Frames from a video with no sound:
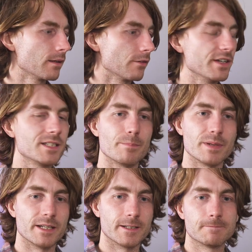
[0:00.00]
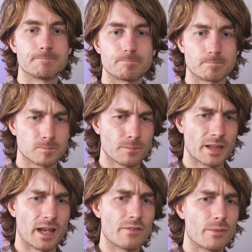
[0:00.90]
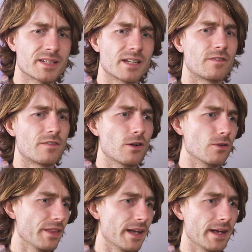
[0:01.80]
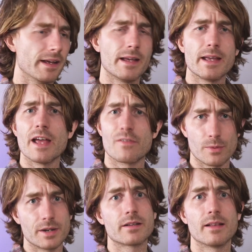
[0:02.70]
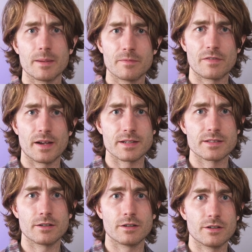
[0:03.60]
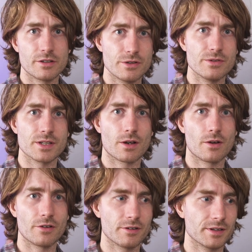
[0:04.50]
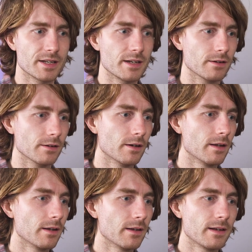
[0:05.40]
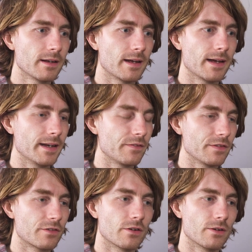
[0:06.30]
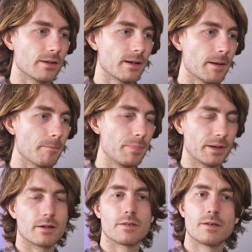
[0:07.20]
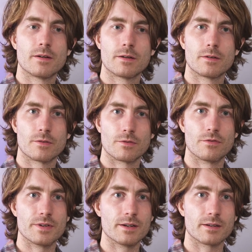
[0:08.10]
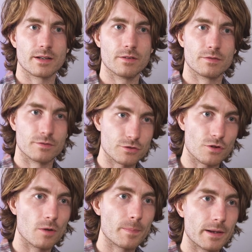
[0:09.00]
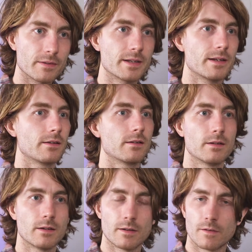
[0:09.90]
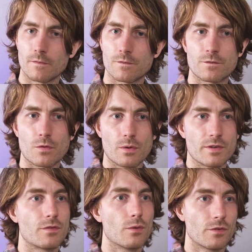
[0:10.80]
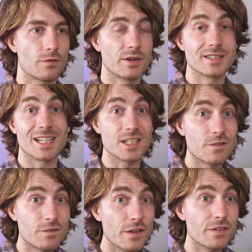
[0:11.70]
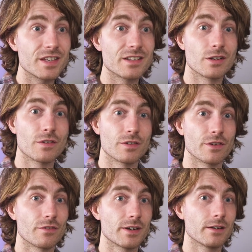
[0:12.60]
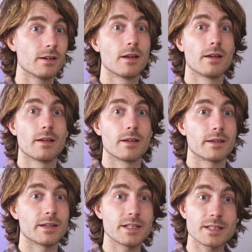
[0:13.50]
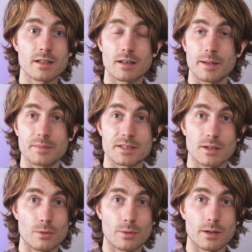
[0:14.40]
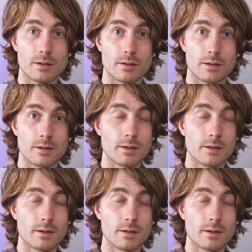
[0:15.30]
reason being, I've always kind of thought that if I want to climb faster, use a harder gear. And if you've got a bigger rear kind of dropout gear, 44, 46, 50 tooth in the rear, you just climb slower.